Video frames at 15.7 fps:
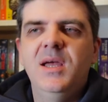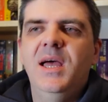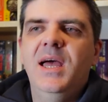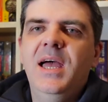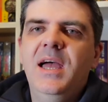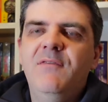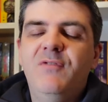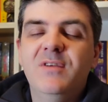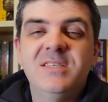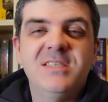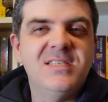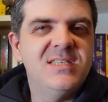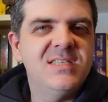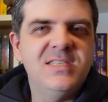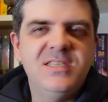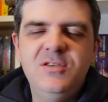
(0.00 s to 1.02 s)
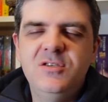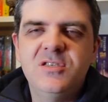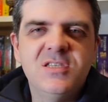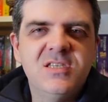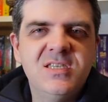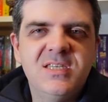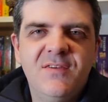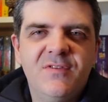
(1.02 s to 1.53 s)
Uh, for instance, the
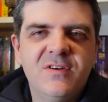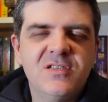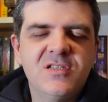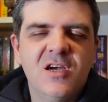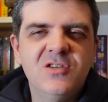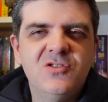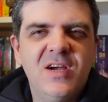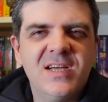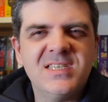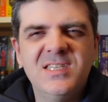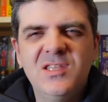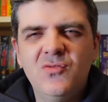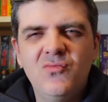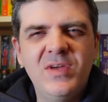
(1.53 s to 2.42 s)
uses of different soundtracks and the